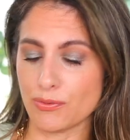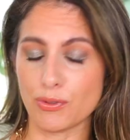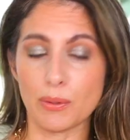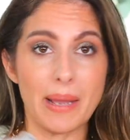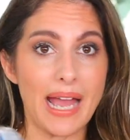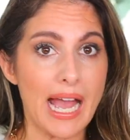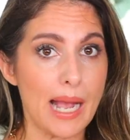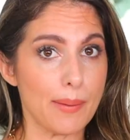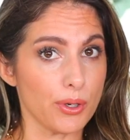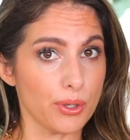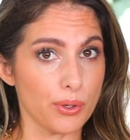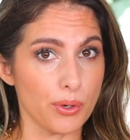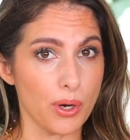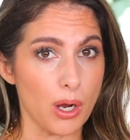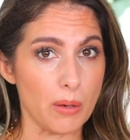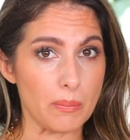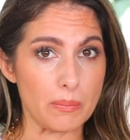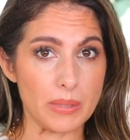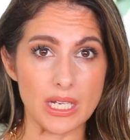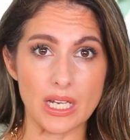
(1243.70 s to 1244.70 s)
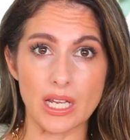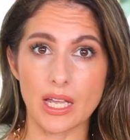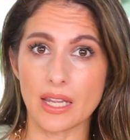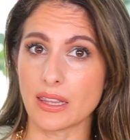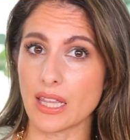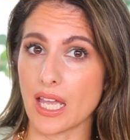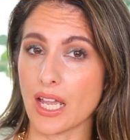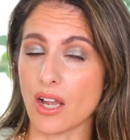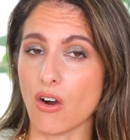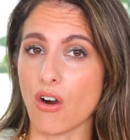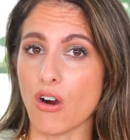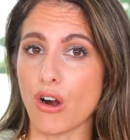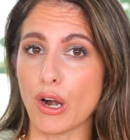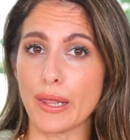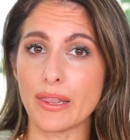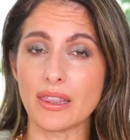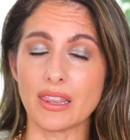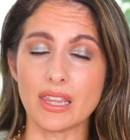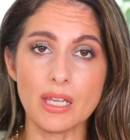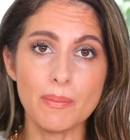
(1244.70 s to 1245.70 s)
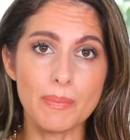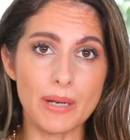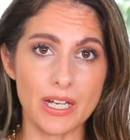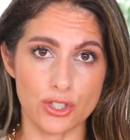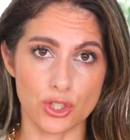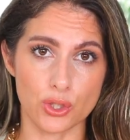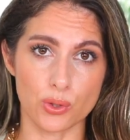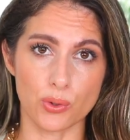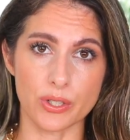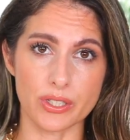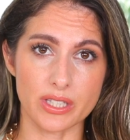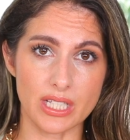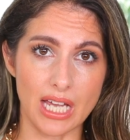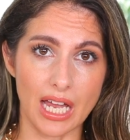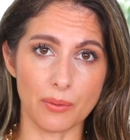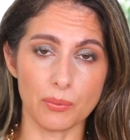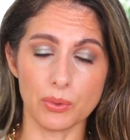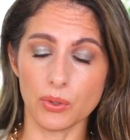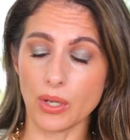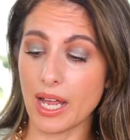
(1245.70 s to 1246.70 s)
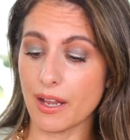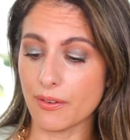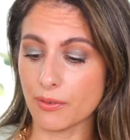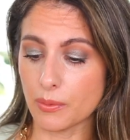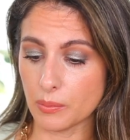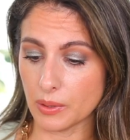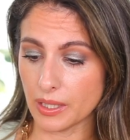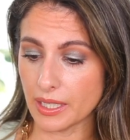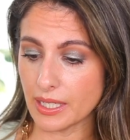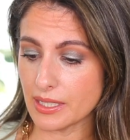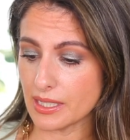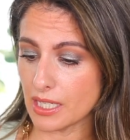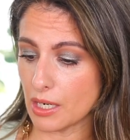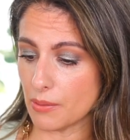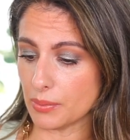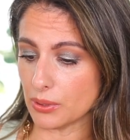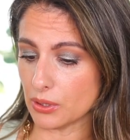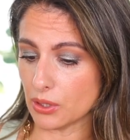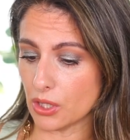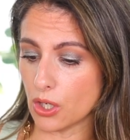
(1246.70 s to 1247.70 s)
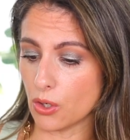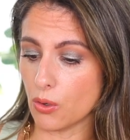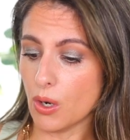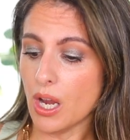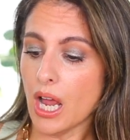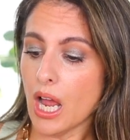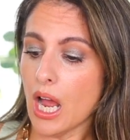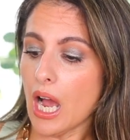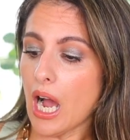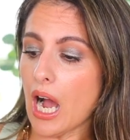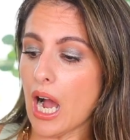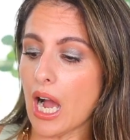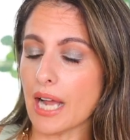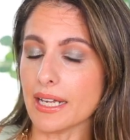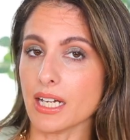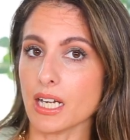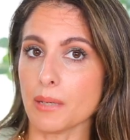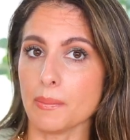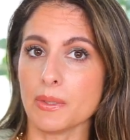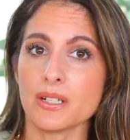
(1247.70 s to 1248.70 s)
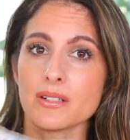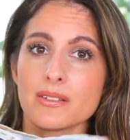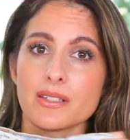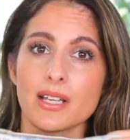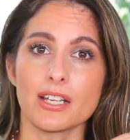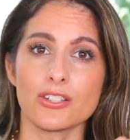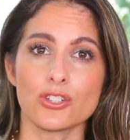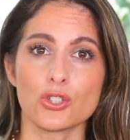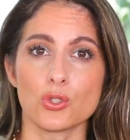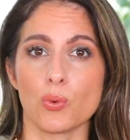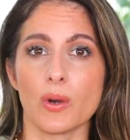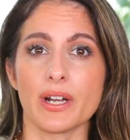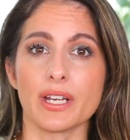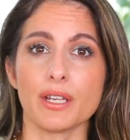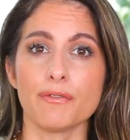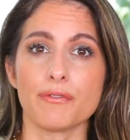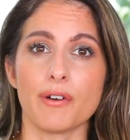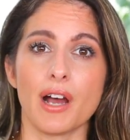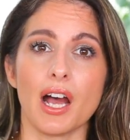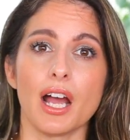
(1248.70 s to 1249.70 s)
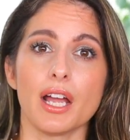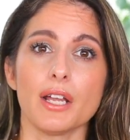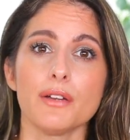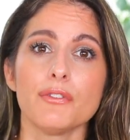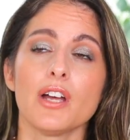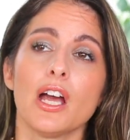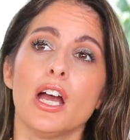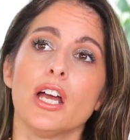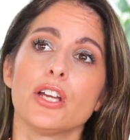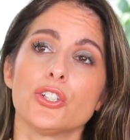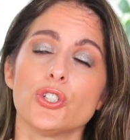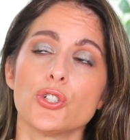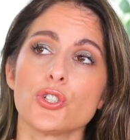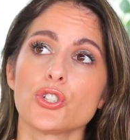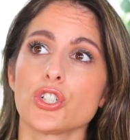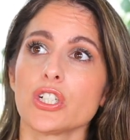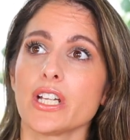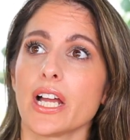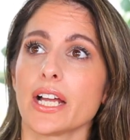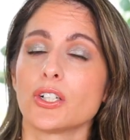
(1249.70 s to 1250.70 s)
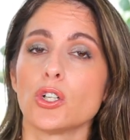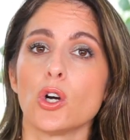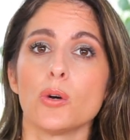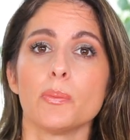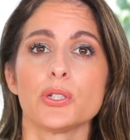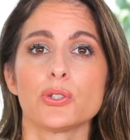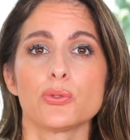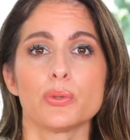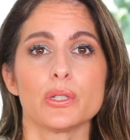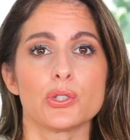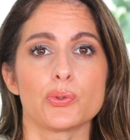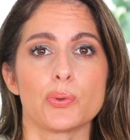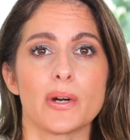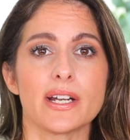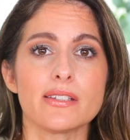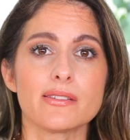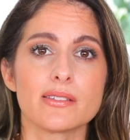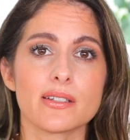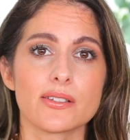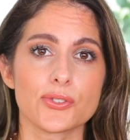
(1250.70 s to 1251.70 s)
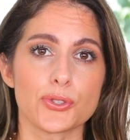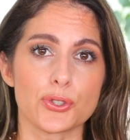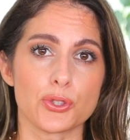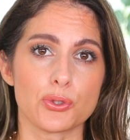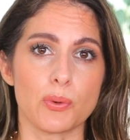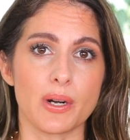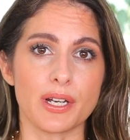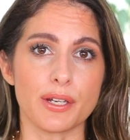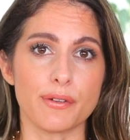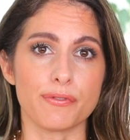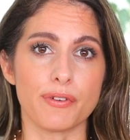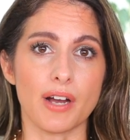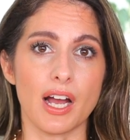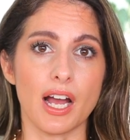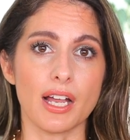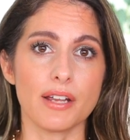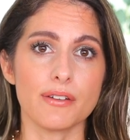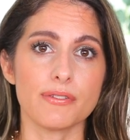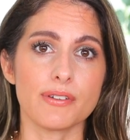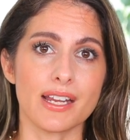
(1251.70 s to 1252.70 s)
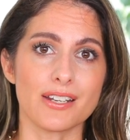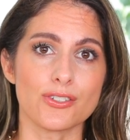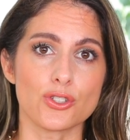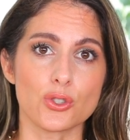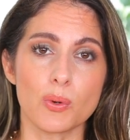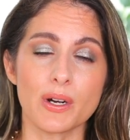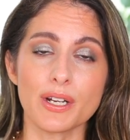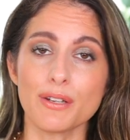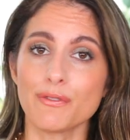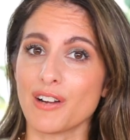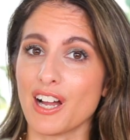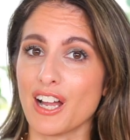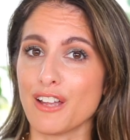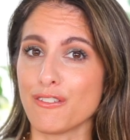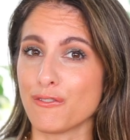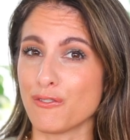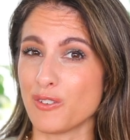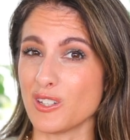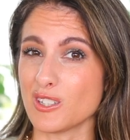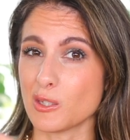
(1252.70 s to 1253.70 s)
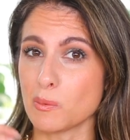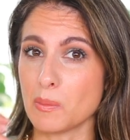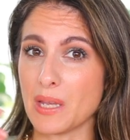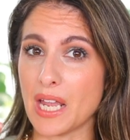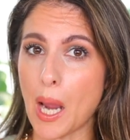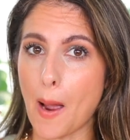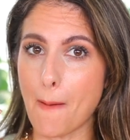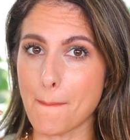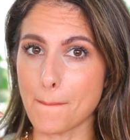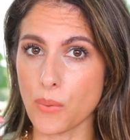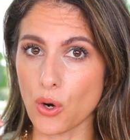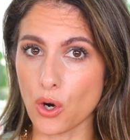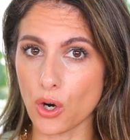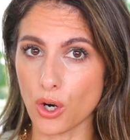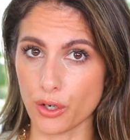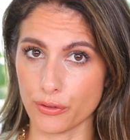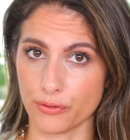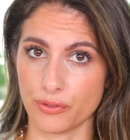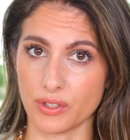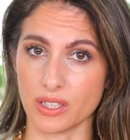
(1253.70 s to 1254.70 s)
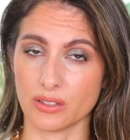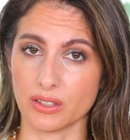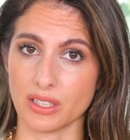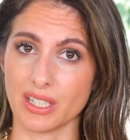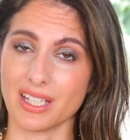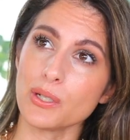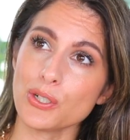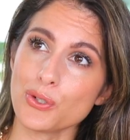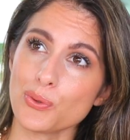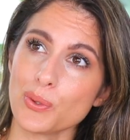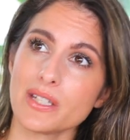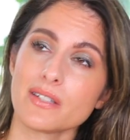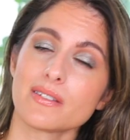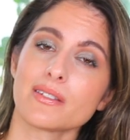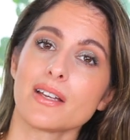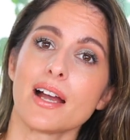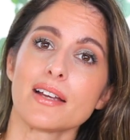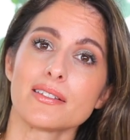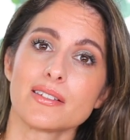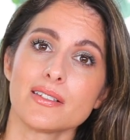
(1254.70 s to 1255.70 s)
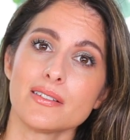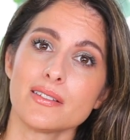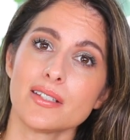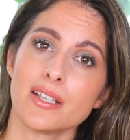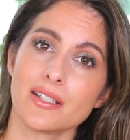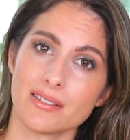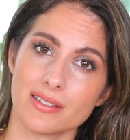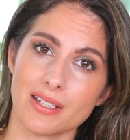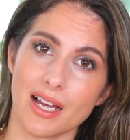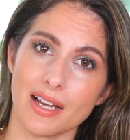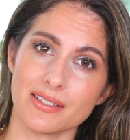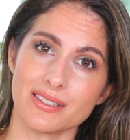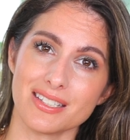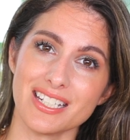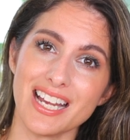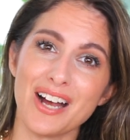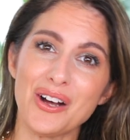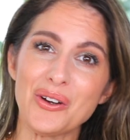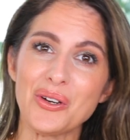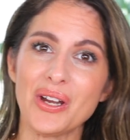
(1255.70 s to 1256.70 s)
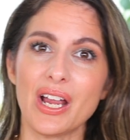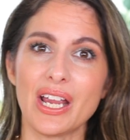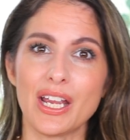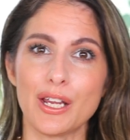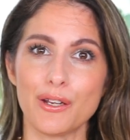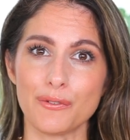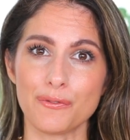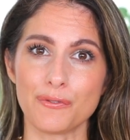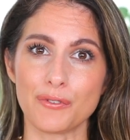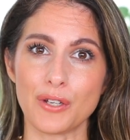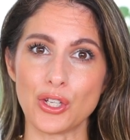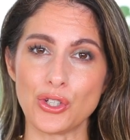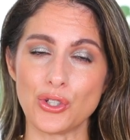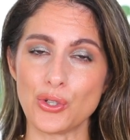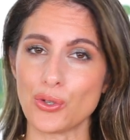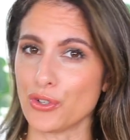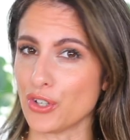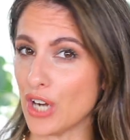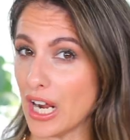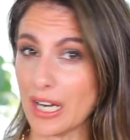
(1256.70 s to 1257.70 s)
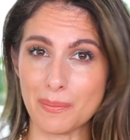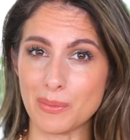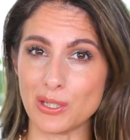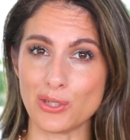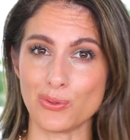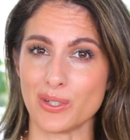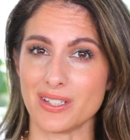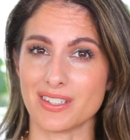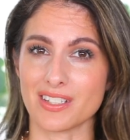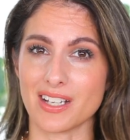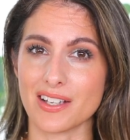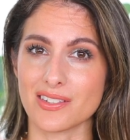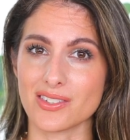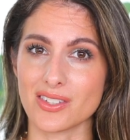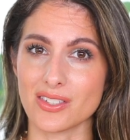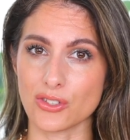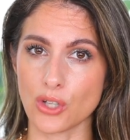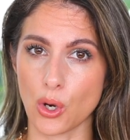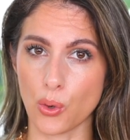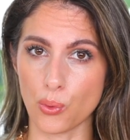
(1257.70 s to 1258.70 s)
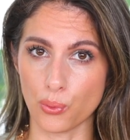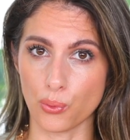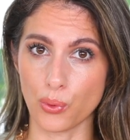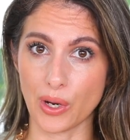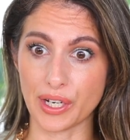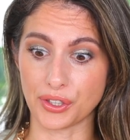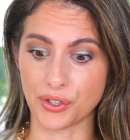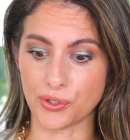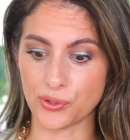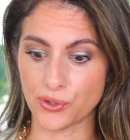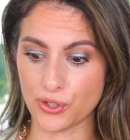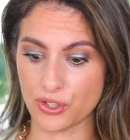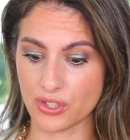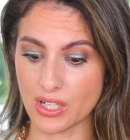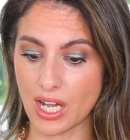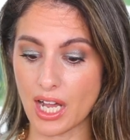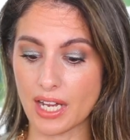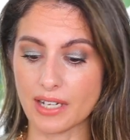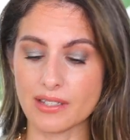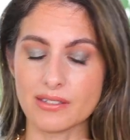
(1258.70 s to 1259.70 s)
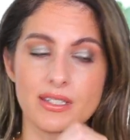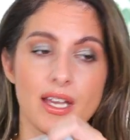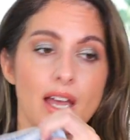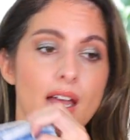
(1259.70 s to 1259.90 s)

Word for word: from Abercrombie. They are the best shorts. I will have them linked down below. I got them in a size 25. Usually I go between 26 or 25 and 25 fits me perfectly. Between sizes, size down. If you're not in between sizes, regular size.